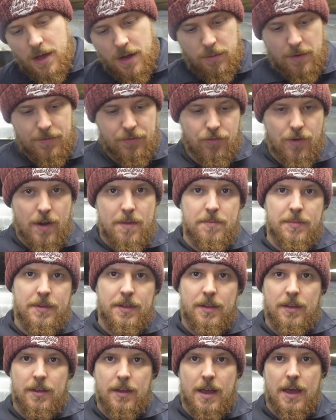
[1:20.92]
We've trimmed
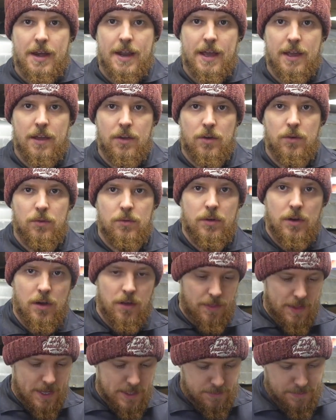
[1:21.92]
an angle
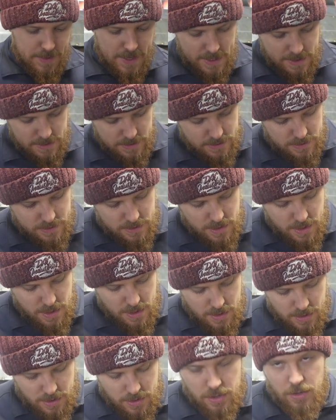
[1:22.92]
on this piece,
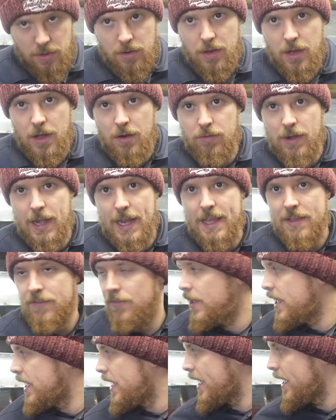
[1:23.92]
cut a relief
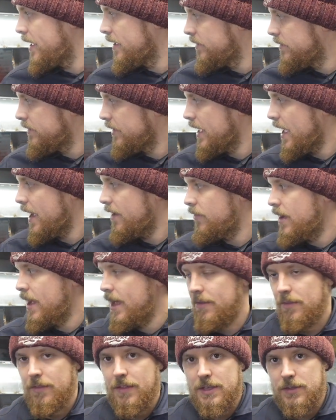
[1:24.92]
here to get
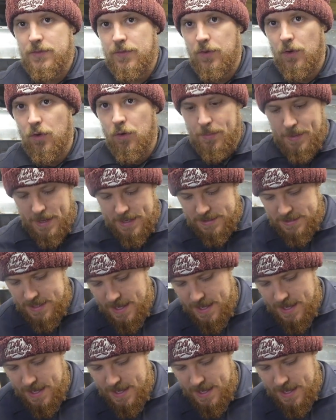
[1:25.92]
around this floor piece